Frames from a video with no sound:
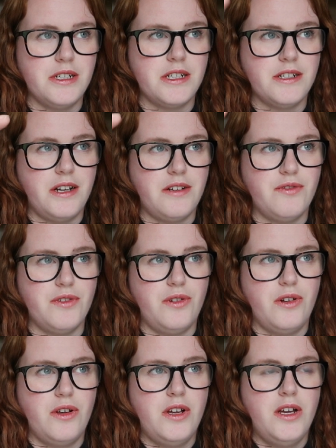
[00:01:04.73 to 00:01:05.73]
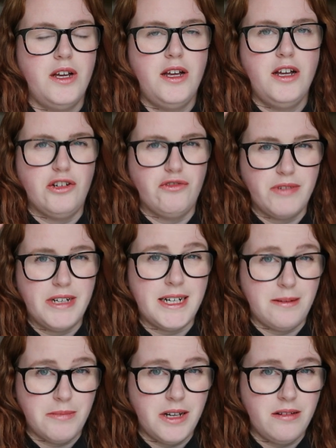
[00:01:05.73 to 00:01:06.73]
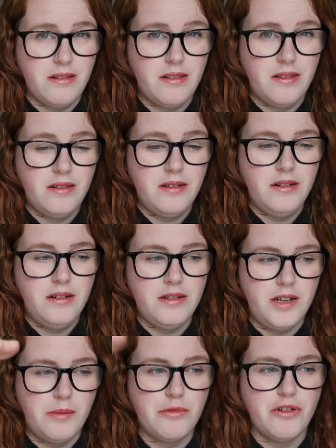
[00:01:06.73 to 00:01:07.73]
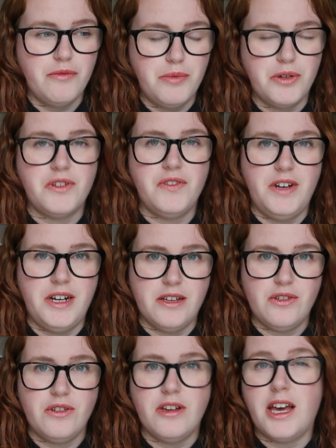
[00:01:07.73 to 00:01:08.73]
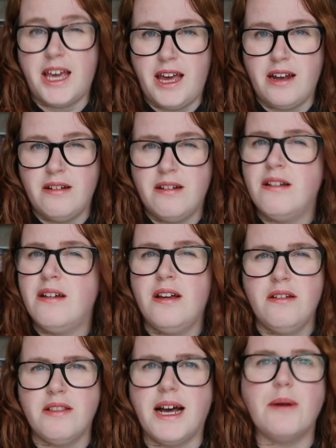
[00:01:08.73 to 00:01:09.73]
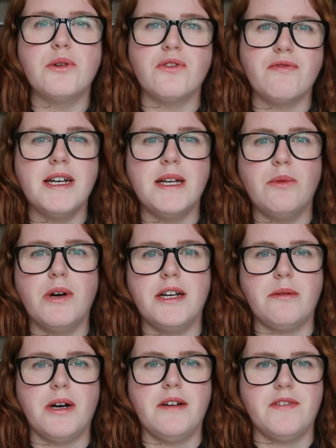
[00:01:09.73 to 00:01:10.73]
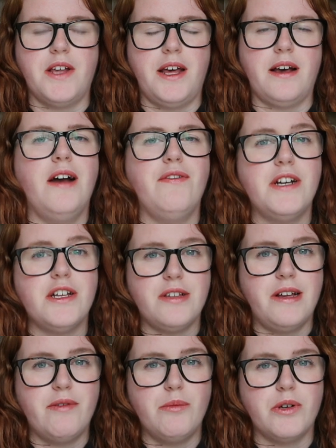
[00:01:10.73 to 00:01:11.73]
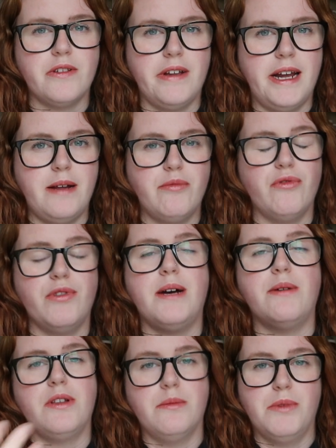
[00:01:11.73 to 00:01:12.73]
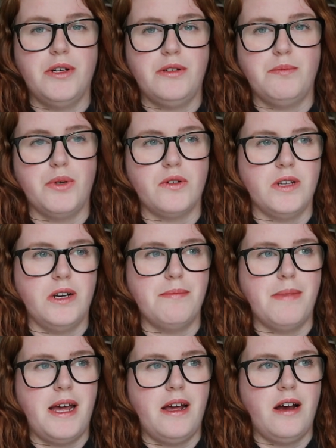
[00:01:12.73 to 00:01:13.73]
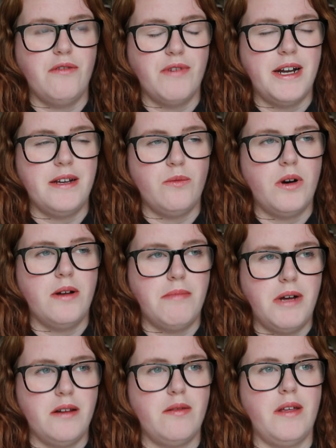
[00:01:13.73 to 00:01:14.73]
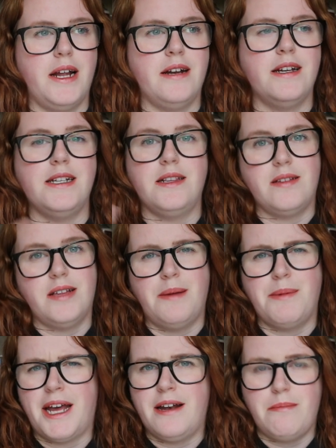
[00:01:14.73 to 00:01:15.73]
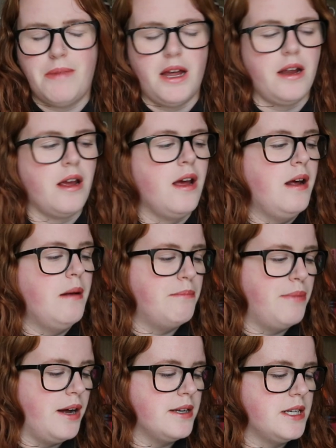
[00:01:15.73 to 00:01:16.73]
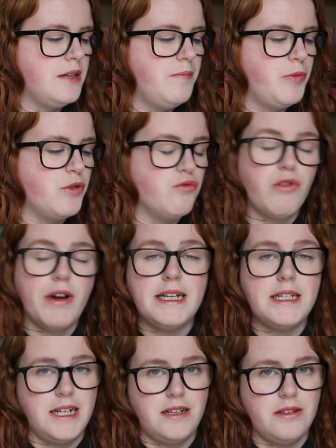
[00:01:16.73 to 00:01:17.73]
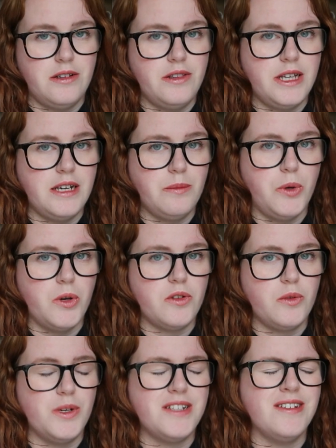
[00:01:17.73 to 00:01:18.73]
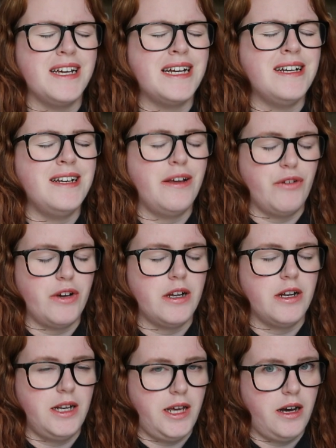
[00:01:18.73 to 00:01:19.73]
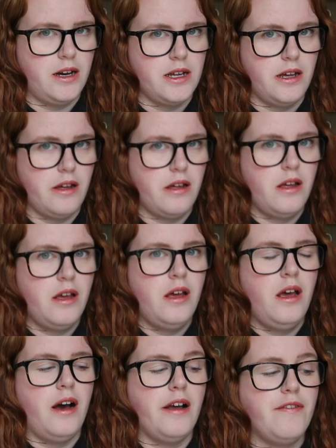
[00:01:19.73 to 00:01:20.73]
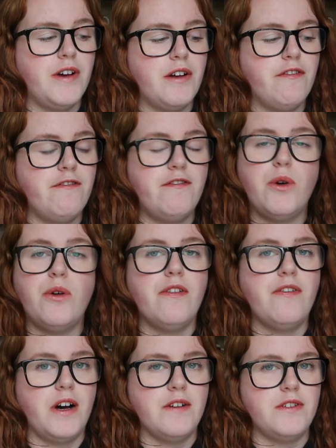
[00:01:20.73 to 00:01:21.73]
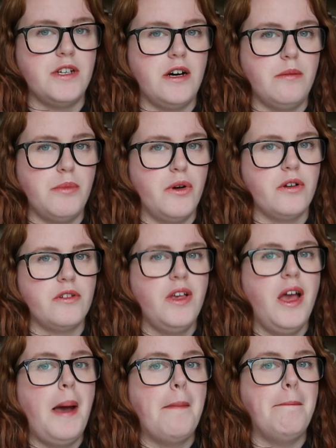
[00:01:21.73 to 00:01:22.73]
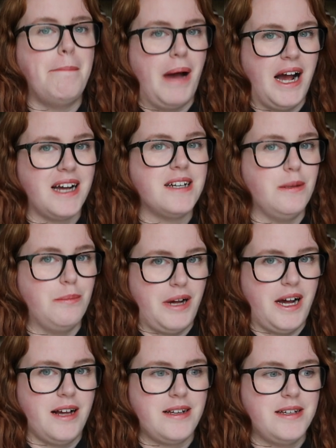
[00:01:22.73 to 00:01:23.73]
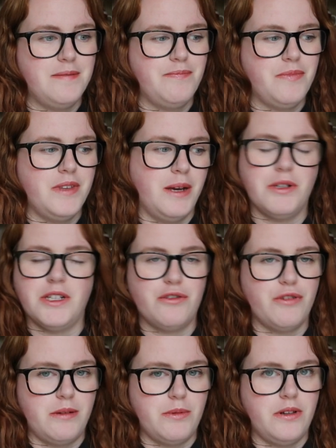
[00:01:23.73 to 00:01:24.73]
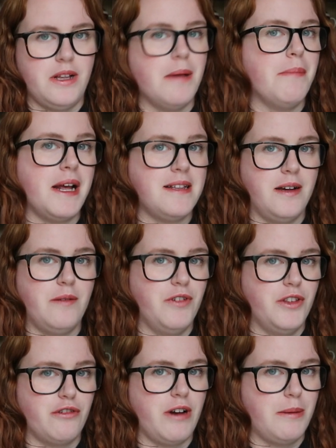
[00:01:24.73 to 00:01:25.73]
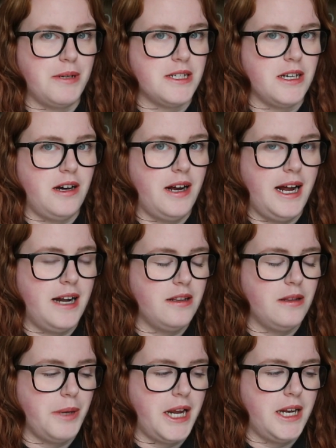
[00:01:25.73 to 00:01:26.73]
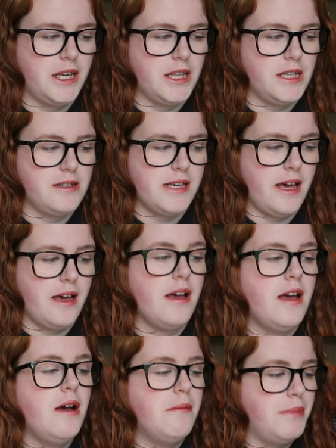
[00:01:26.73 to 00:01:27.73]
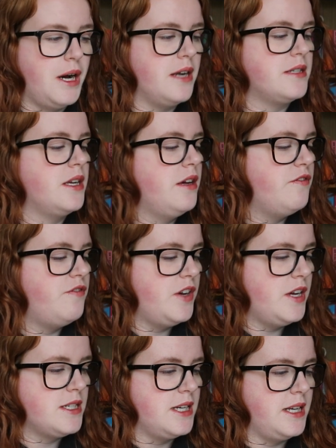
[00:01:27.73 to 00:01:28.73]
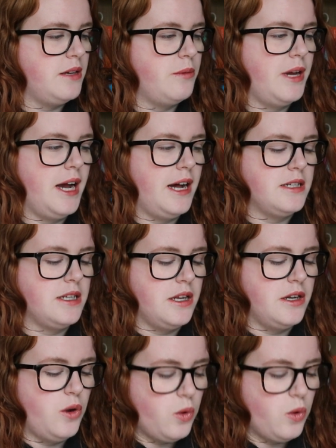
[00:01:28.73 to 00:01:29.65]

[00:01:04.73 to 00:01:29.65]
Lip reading: successful reading month number of books finished again. That was a really wordy way of saying I finished 7 books in April. That was the most books I read in one month, and I did the same again in May. But the ratings on these books were significantly higher. I found 4 5-star books back to back. It was incredible. It makes up for the crappy start I had at the beginning of this year. But firstly, we had an